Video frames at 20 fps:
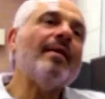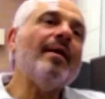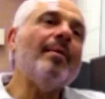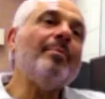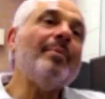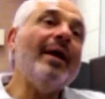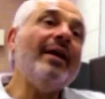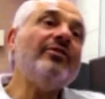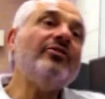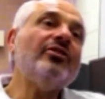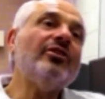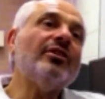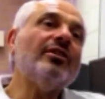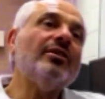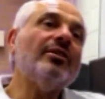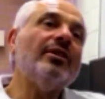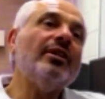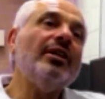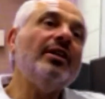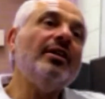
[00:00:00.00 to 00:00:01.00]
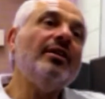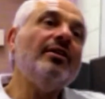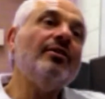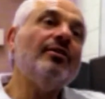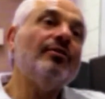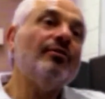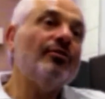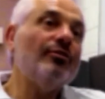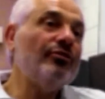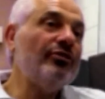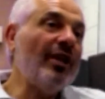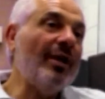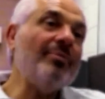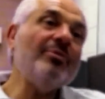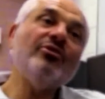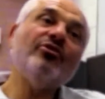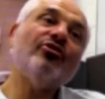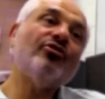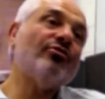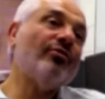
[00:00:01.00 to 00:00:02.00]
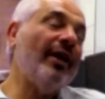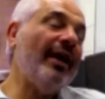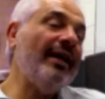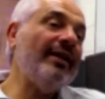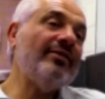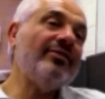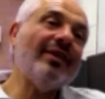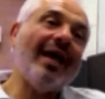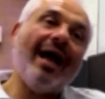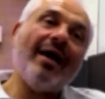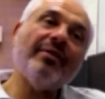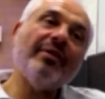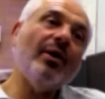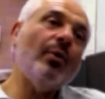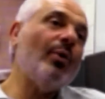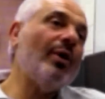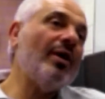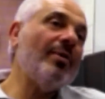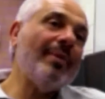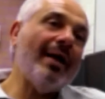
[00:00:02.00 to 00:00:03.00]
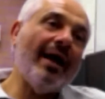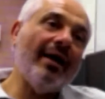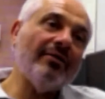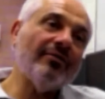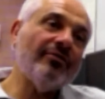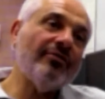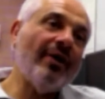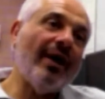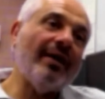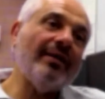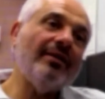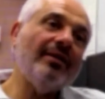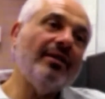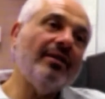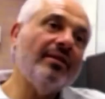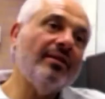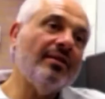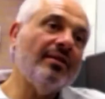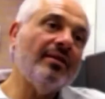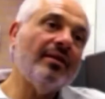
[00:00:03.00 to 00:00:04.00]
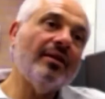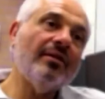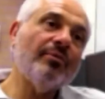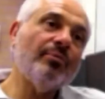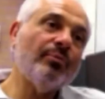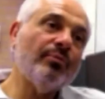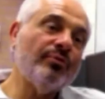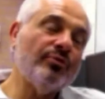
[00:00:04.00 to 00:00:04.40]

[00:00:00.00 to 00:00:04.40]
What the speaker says: basically demonstrates how they went about finding their